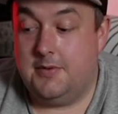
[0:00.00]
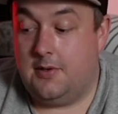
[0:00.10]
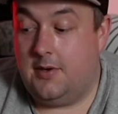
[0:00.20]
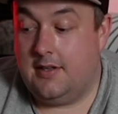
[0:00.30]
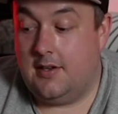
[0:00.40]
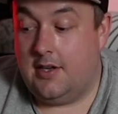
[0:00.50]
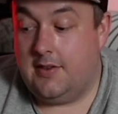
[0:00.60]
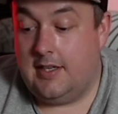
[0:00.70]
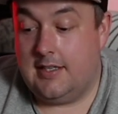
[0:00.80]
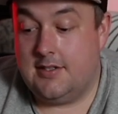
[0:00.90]
So I, I
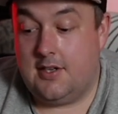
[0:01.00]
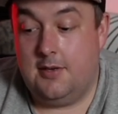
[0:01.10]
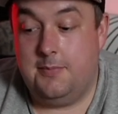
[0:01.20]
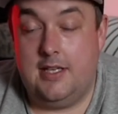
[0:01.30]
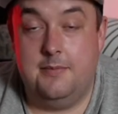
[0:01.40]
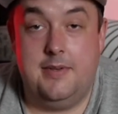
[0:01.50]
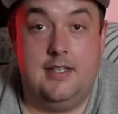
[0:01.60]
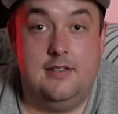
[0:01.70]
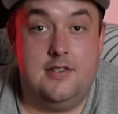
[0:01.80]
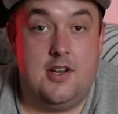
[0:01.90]
think it's gonna be a
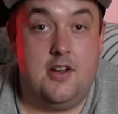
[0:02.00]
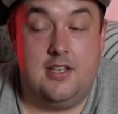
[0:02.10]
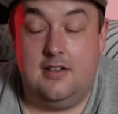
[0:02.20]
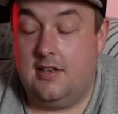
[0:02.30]
bit tight,